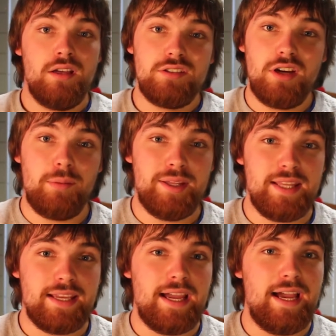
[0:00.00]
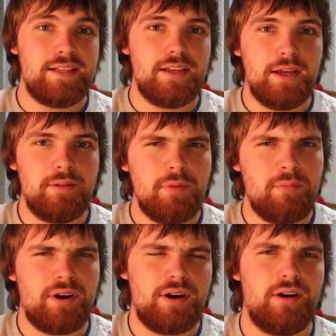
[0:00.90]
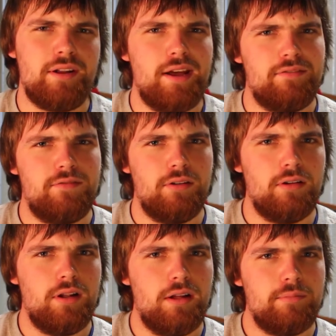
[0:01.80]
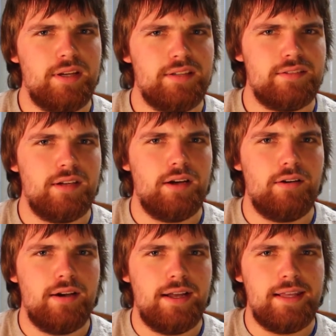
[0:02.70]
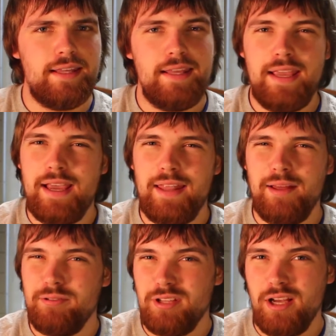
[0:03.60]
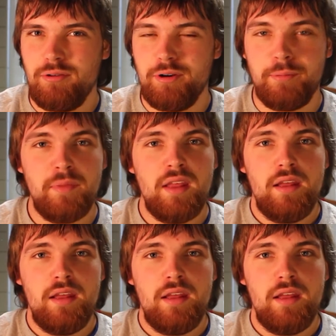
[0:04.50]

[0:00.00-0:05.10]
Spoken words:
Sorry about that, guys. The memory card got full on me, so yeah, that was awkward.